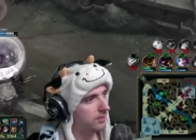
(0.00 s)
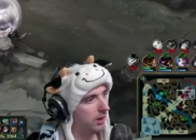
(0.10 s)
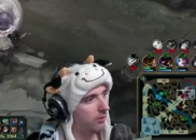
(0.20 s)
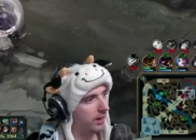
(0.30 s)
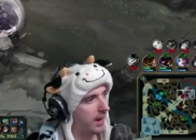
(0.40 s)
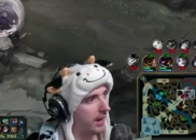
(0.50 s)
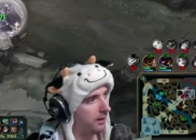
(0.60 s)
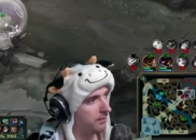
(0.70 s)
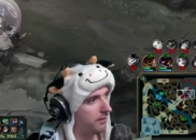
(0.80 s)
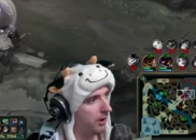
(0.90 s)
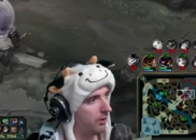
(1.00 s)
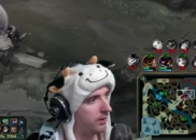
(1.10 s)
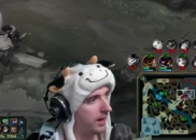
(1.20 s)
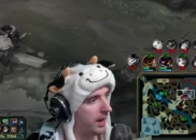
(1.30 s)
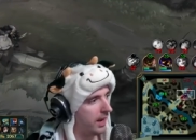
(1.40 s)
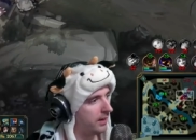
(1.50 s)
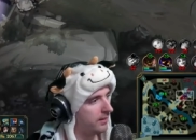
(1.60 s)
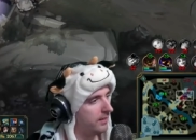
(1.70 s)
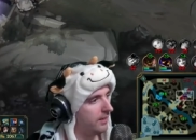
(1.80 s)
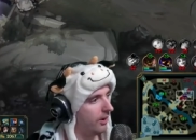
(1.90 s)
Okay. Okay.
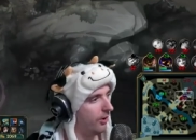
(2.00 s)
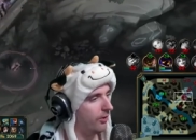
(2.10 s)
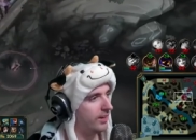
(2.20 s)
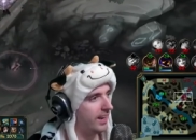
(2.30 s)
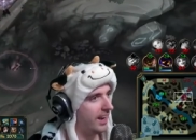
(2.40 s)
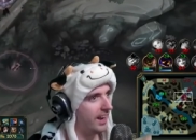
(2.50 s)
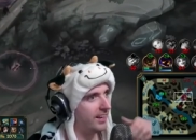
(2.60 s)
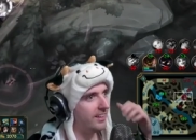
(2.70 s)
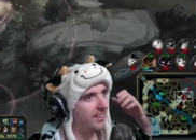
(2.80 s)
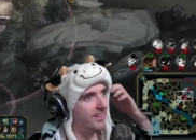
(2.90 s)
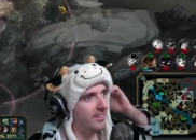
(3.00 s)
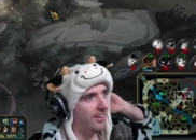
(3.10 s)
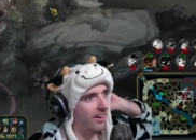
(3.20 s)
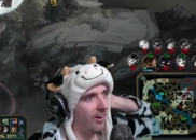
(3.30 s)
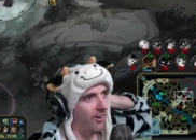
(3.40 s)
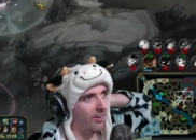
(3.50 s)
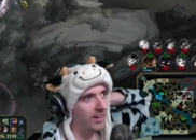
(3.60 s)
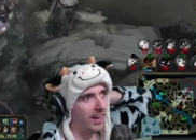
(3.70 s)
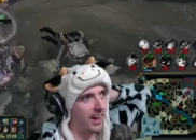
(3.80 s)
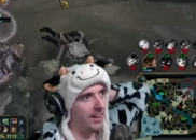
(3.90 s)
Okay.
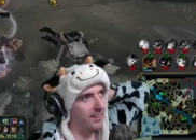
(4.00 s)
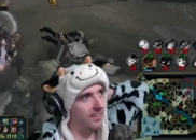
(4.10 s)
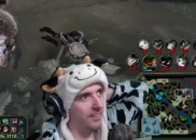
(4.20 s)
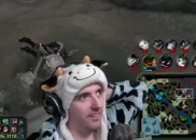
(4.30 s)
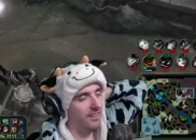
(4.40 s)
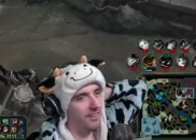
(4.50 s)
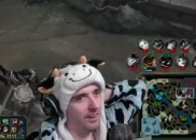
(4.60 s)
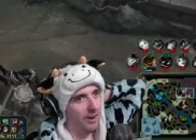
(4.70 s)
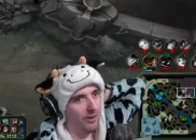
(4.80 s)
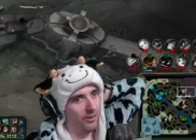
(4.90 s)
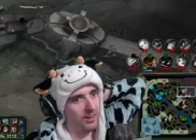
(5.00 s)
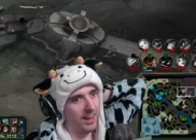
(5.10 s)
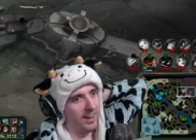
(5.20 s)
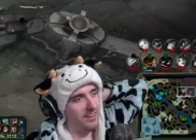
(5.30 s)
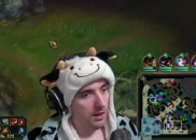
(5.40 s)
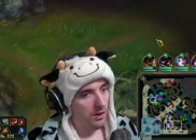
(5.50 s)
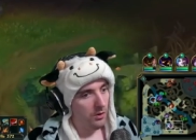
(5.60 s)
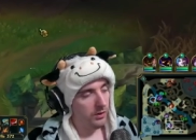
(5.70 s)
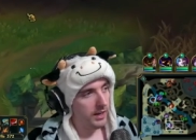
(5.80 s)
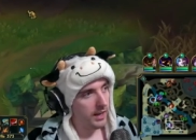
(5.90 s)
Okay. Okay.
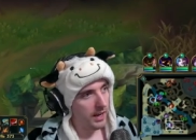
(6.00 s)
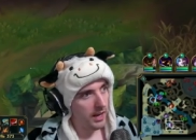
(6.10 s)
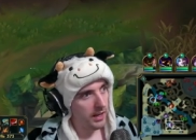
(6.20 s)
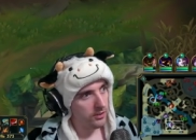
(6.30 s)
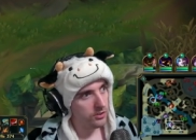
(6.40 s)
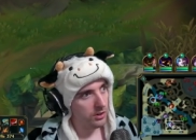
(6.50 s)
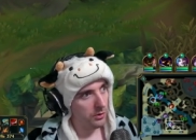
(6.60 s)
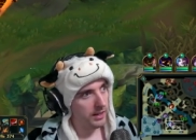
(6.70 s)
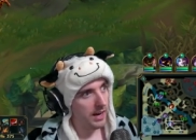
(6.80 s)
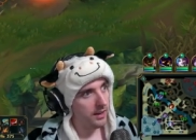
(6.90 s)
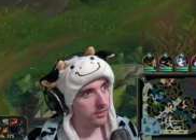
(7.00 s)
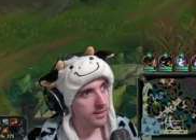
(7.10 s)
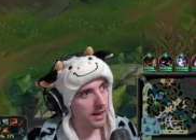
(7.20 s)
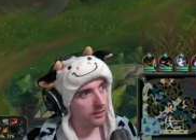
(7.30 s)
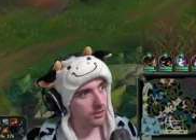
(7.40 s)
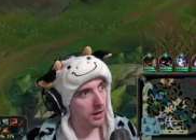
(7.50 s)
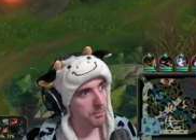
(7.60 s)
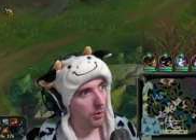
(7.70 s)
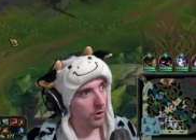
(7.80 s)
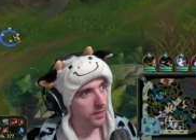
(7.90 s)
Okay. So, guys, next
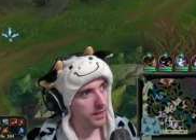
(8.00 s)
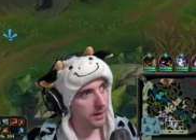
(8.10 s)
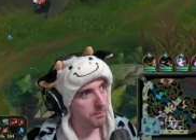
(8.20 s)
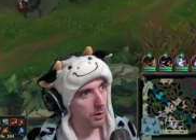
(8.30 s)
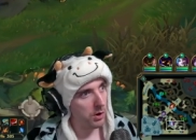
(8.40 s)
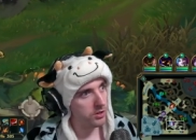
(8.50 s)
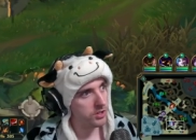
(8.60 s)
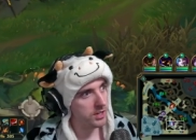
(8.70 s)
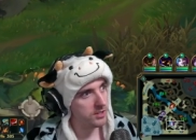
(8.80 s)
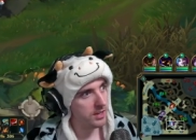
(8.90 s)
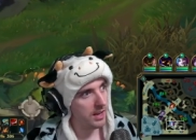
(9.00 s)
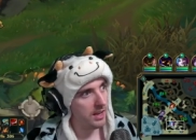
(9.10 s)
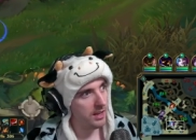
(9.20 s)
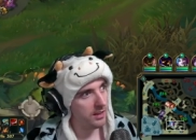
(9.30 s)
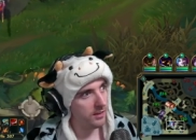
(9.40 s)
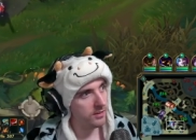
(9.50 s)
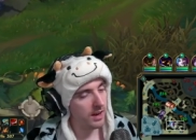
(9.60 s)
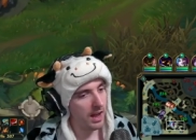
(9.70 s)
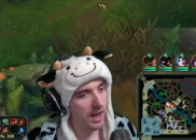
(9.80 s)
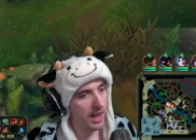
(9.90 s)
up on the purchase is
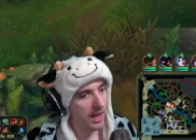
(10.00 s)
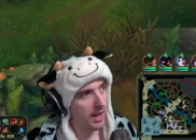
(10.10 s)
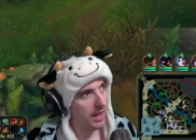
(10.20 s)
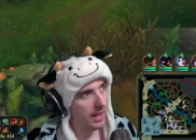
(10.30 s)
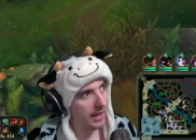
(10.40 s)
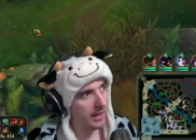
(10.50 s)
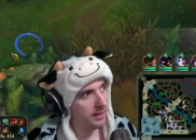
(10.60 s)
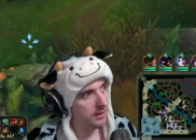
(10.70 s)
a